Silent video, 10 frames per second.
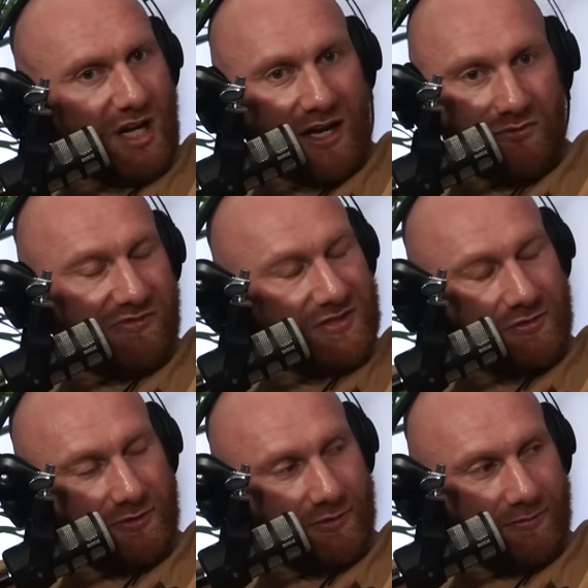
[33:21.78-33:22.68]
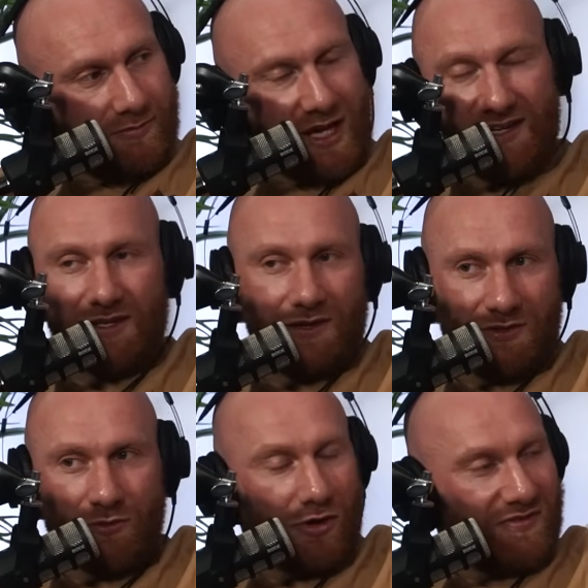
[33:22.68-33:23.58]
I don't think so too.
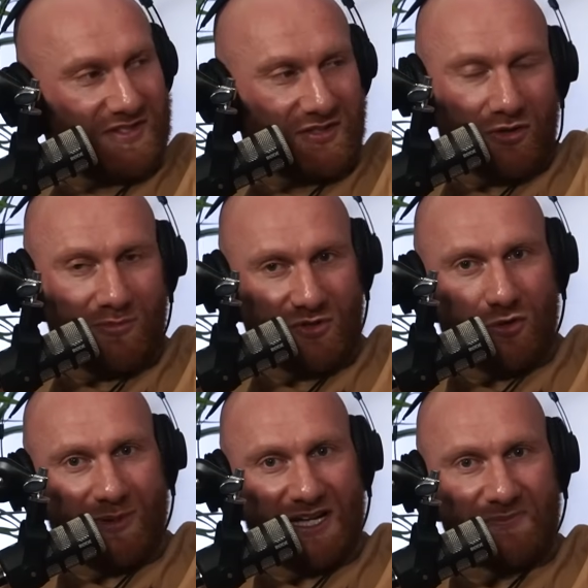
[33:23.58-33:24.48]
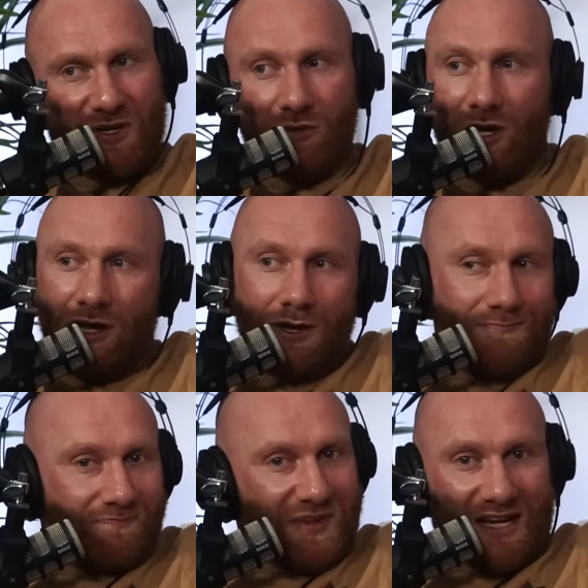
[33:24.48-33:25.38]
You were obviously talking about Tom Aspinall.
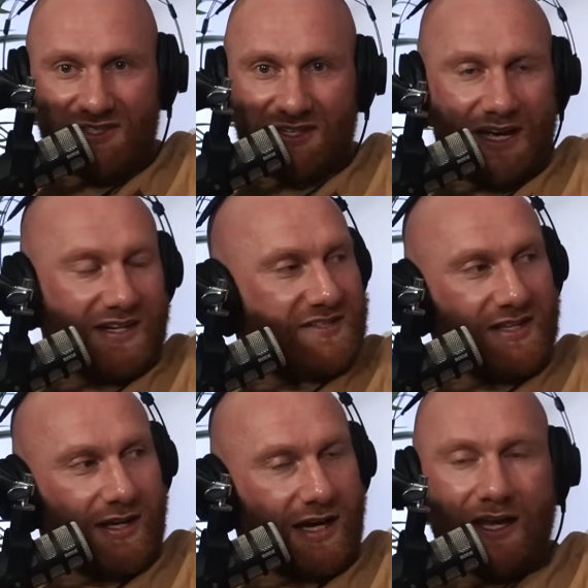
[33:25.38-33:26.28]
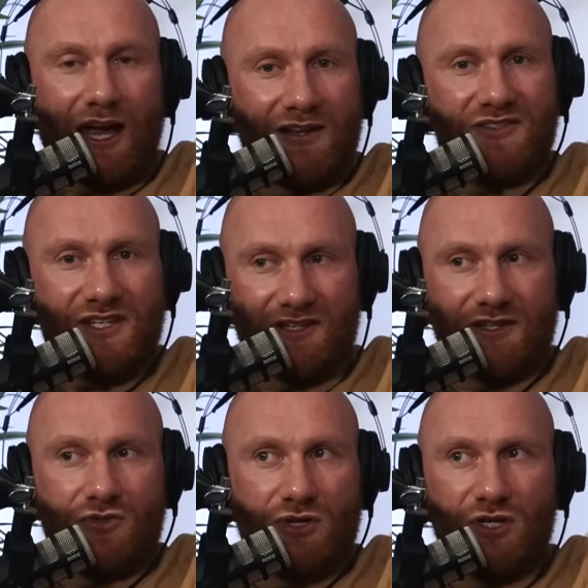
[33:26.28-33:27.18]
I just can't see it. I can't see a
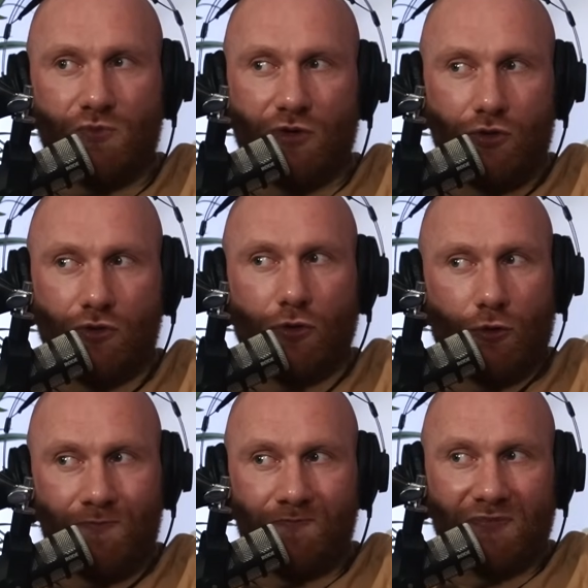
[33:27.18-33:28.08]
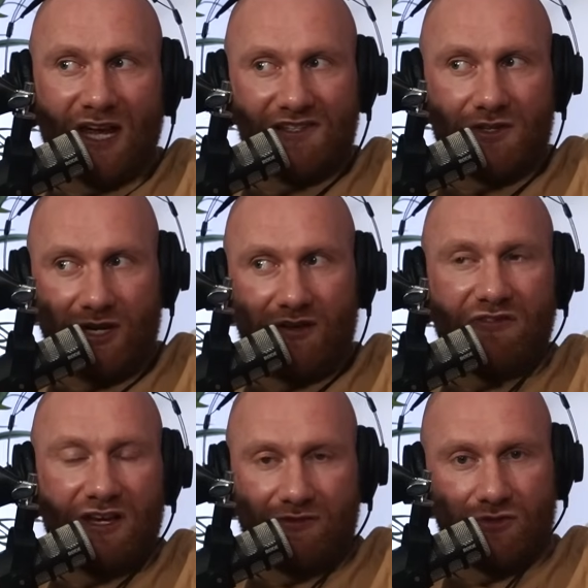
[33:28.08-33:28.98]
situation where you'd go, that's a great
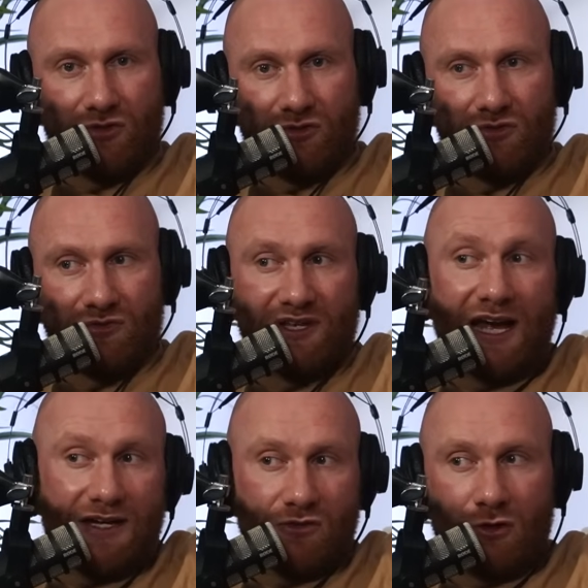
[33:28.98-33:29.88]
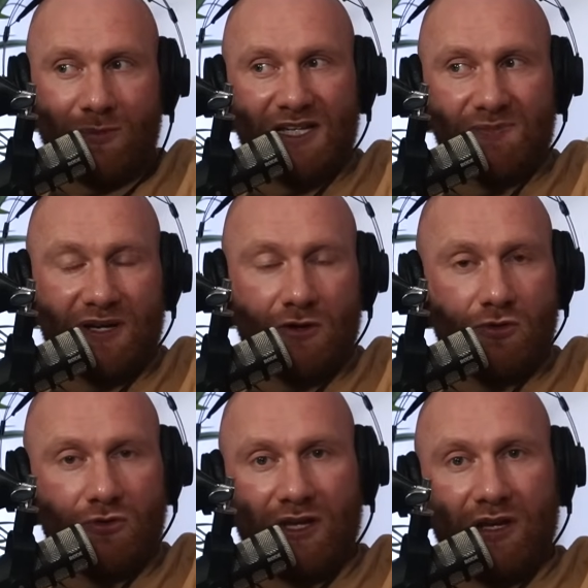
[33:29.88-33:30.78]
fight for John Jones. I think Tom Aspinall will
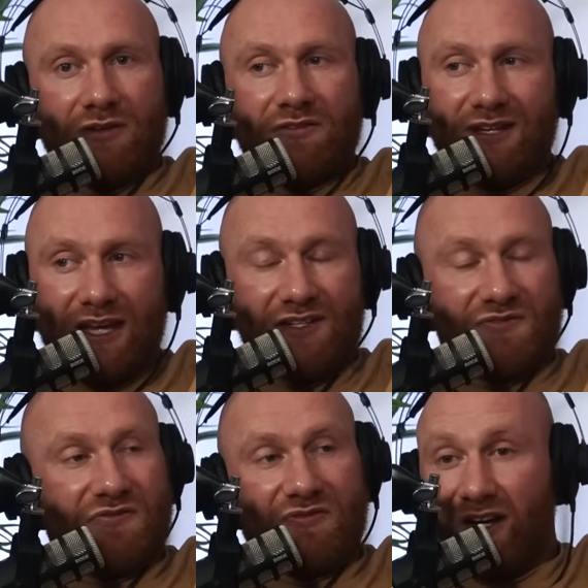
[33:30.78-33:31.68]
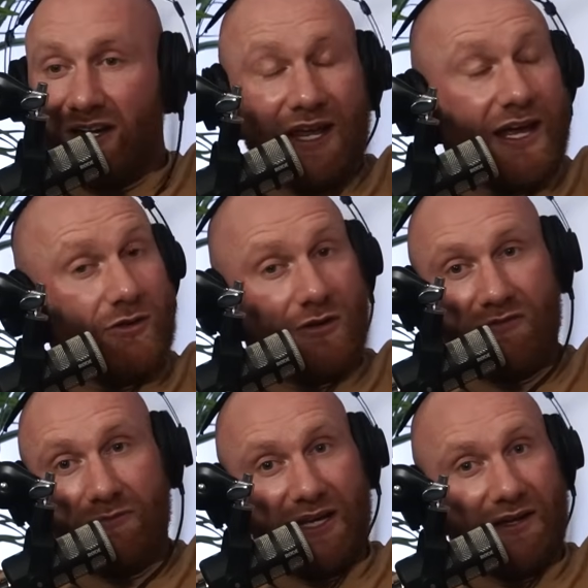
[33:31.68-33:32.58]
go there and take his fucking head
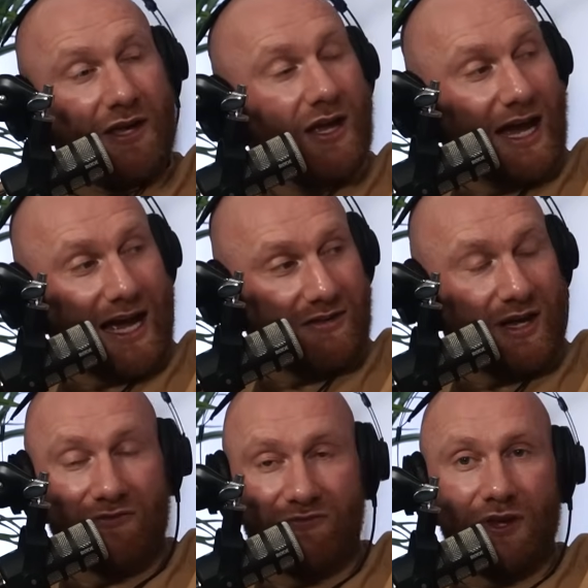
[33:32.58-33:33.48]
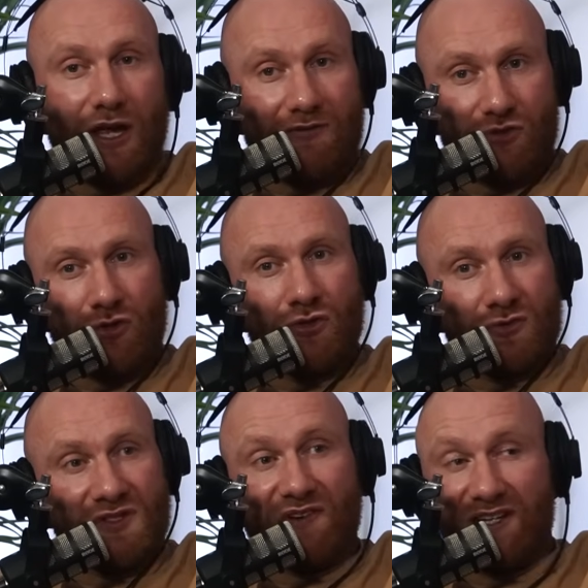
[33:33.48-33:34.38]
off, mate. If John
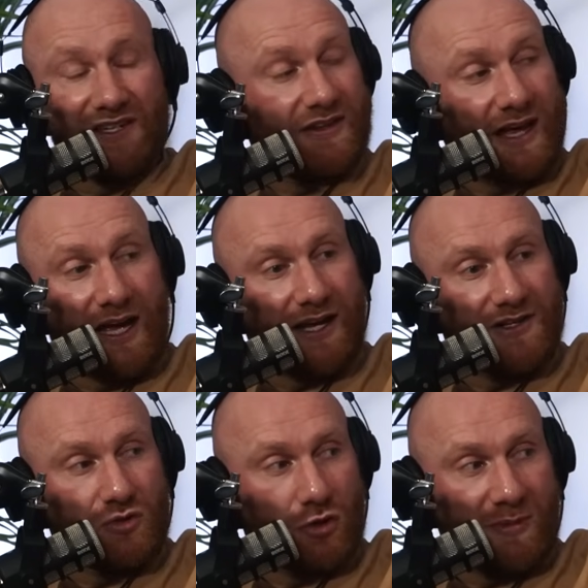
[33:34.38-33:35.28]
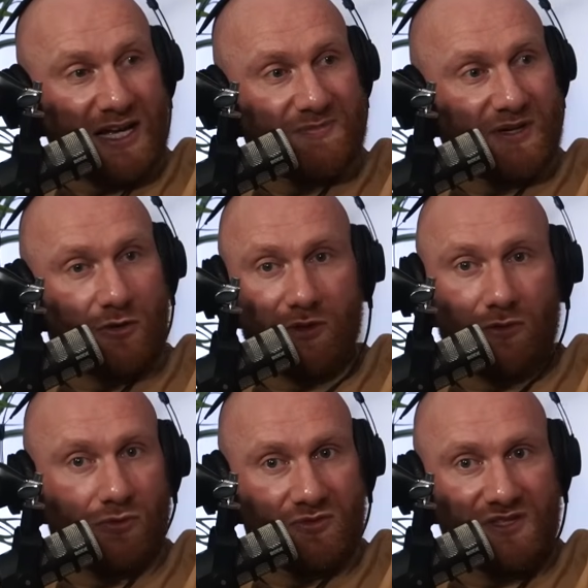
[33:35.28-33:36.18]
Jones fights like that against Tom Aspinall,
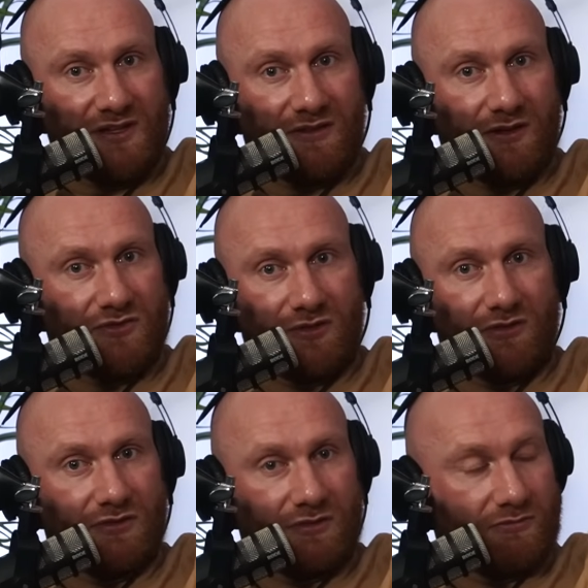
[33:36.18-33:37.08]
he'll not see the third round.